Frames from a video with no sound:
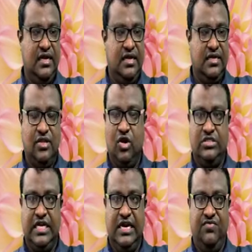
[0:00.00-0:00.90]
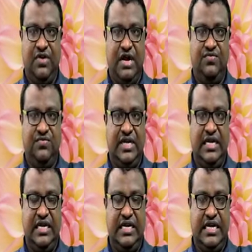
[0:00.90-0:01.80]
the auxiliary verb,
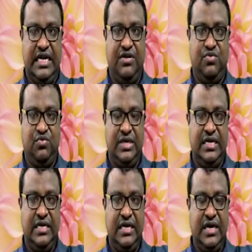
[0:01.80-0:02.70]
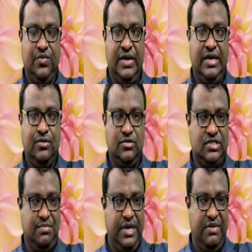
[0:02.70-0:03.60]
here we will use
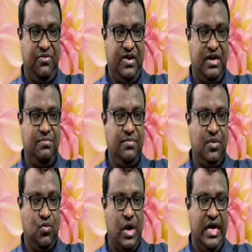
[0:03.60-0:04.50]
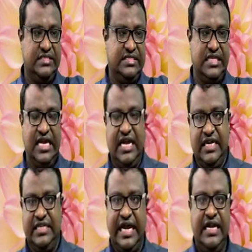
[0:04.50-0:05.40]
the be verb was,
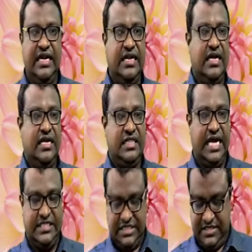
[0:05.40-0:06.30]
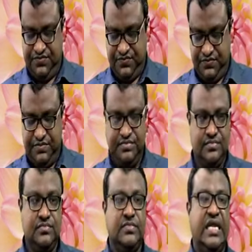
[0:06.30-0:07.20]
and then the adjective.
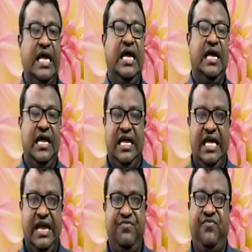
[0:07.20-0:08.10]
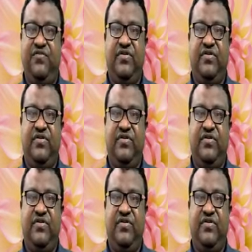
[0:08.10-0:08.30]
If